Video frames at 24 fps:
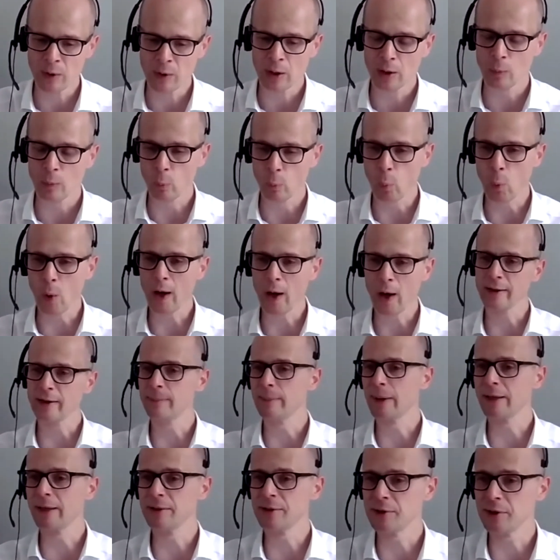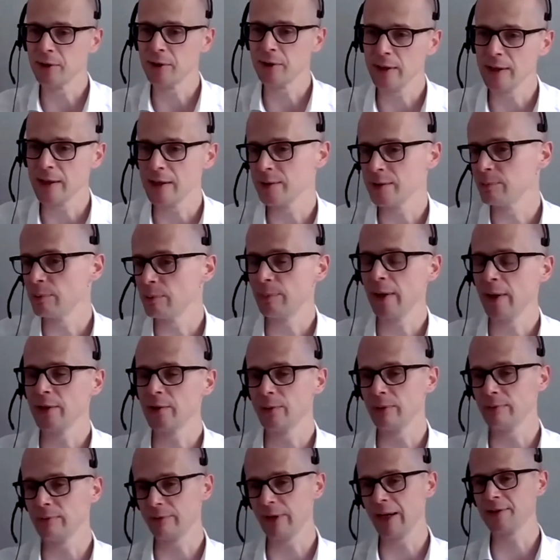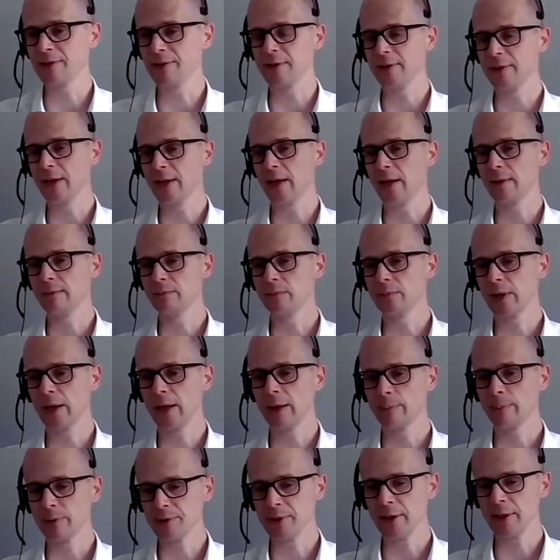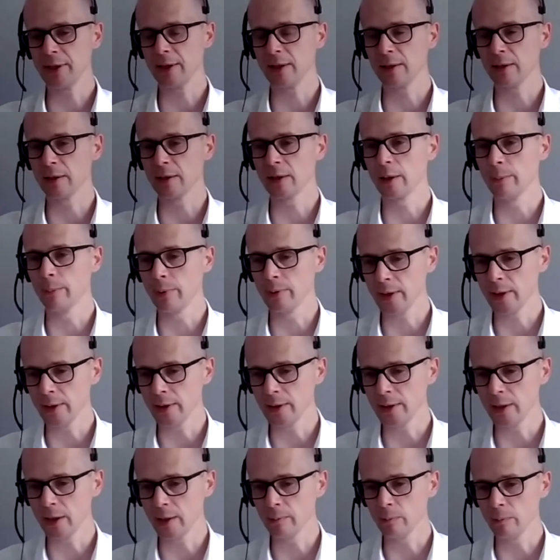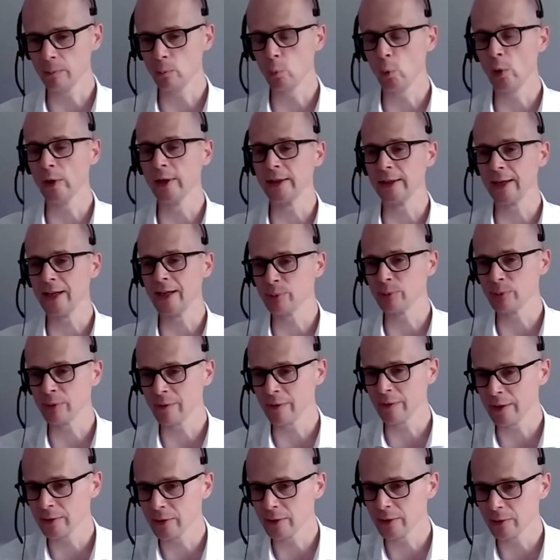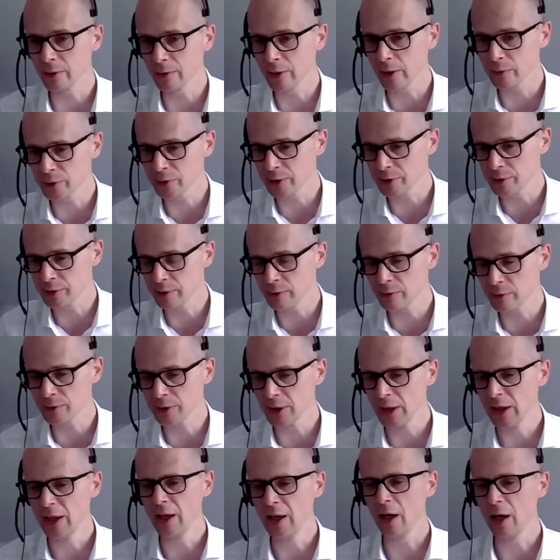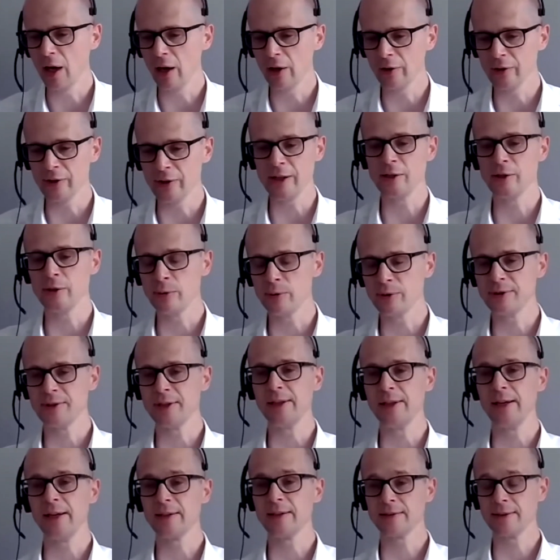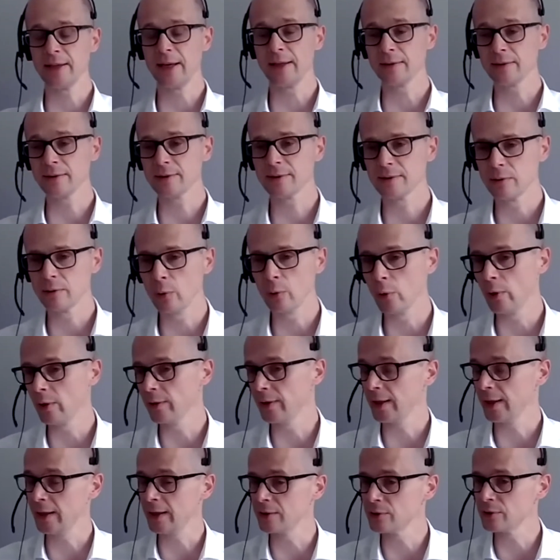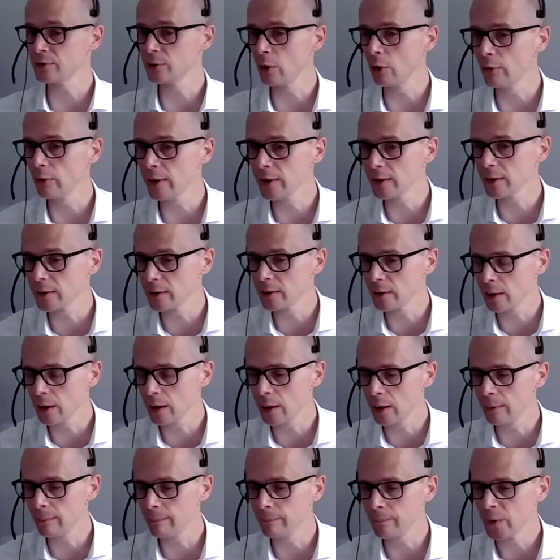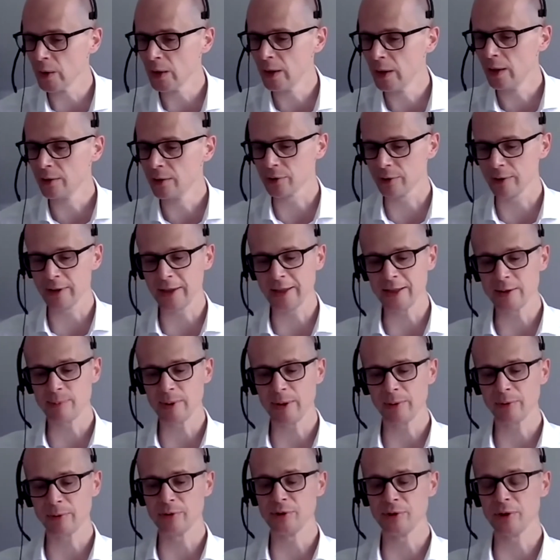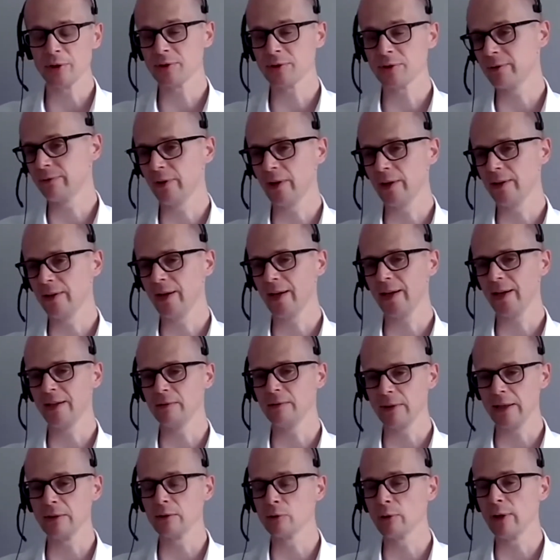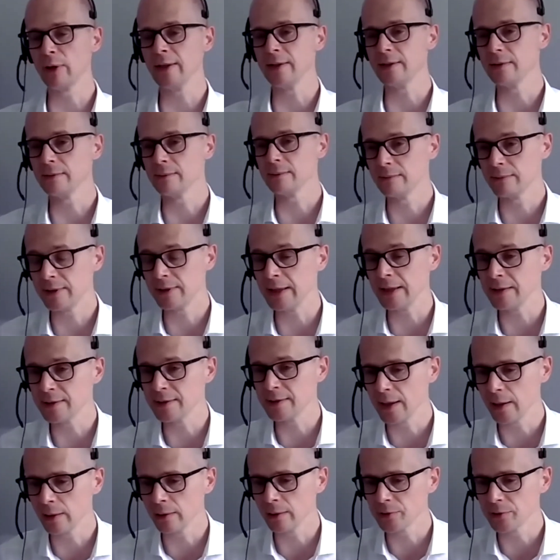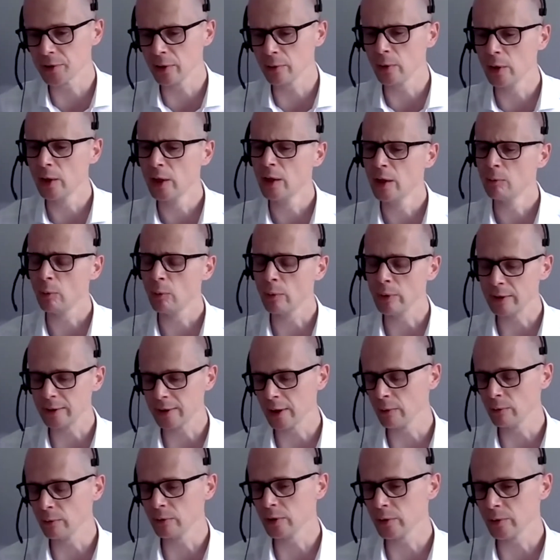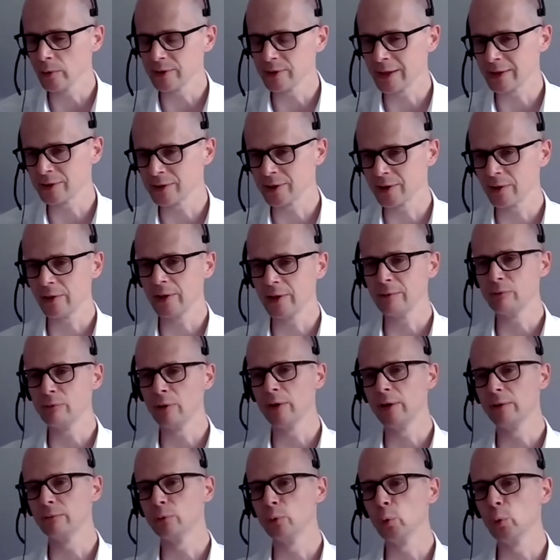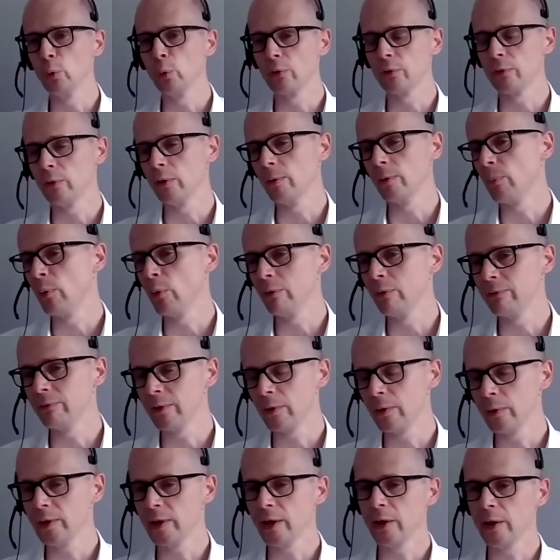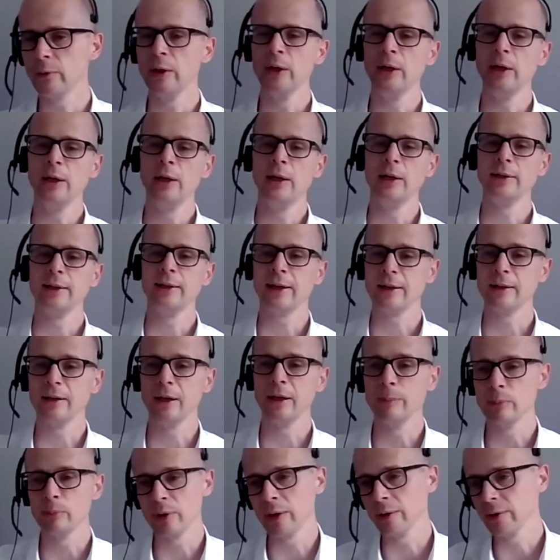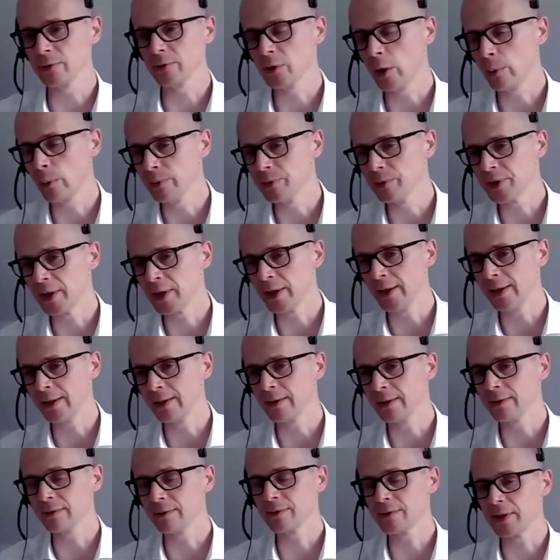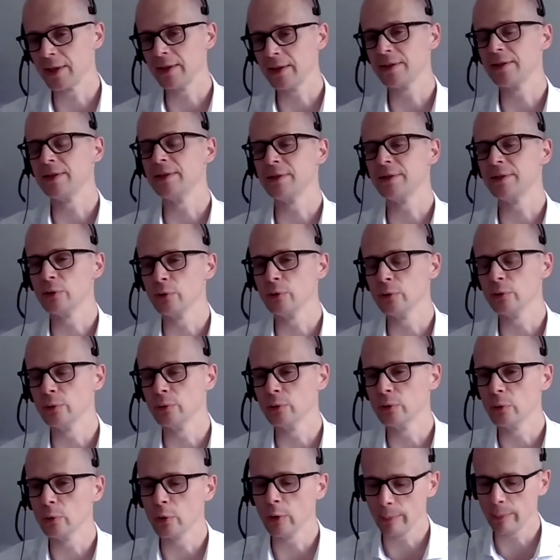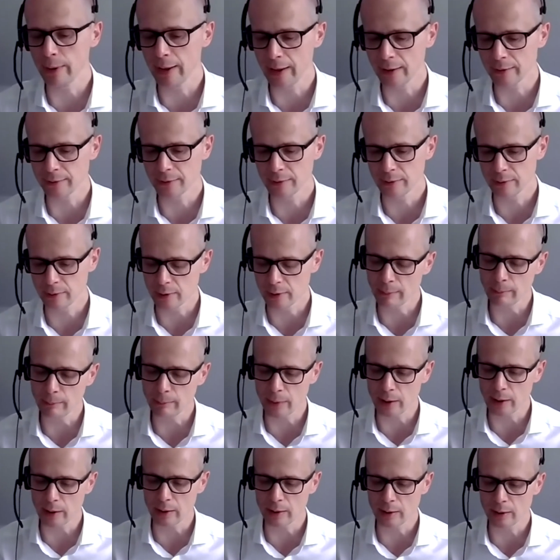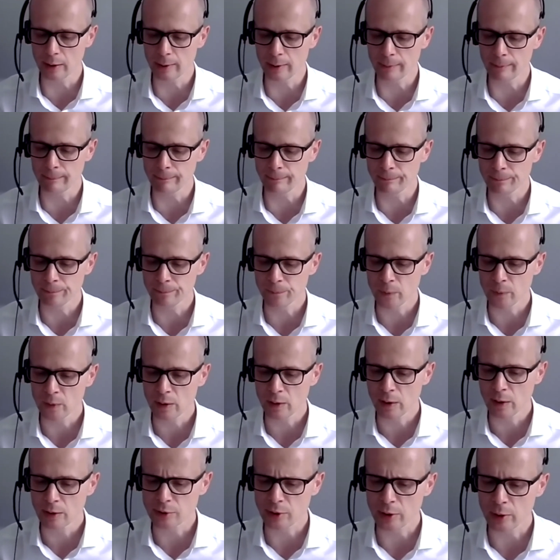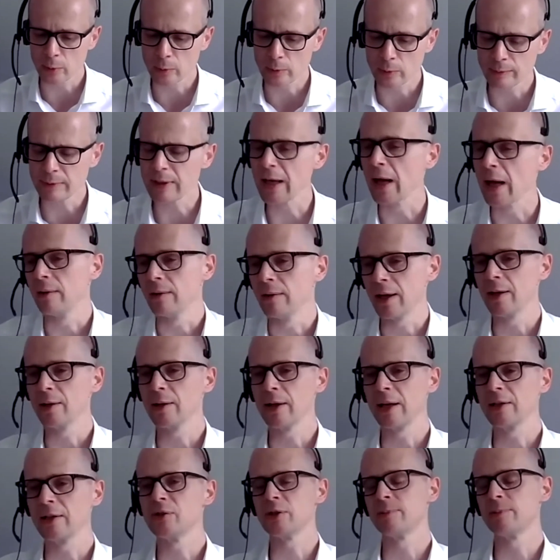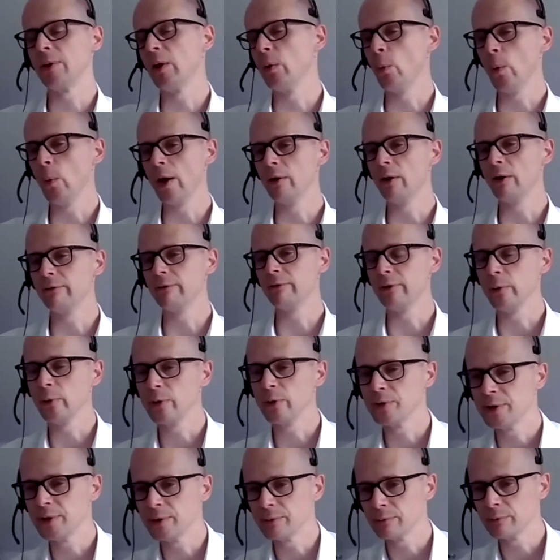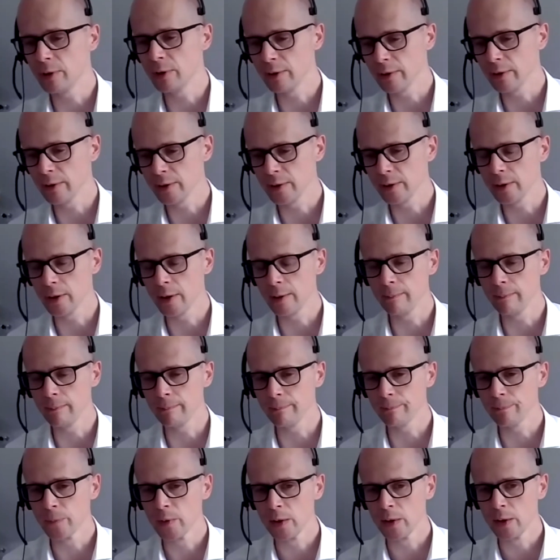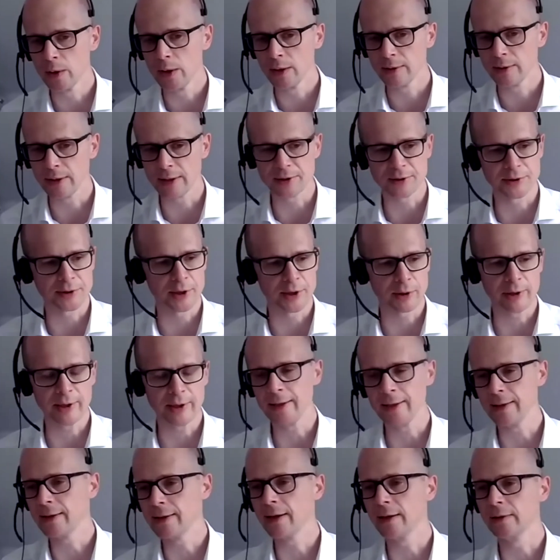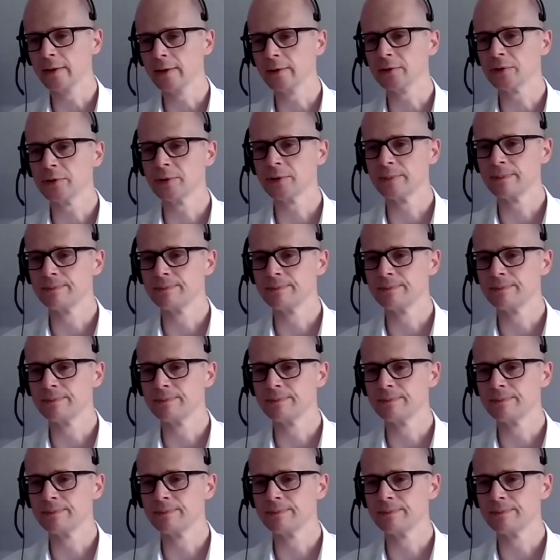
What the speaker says: why the manager is prepared to invest in that particular company. What engagement have they done on those issues? Are the issues still extant or are they historic? So they need to be able to justify that in great detail. So what we don't do is necessarily run a rule through a portfolio, get a number at the top and say this is a good or a bad number. So yeah, that's just about where our focus is rather than necessarily anything else.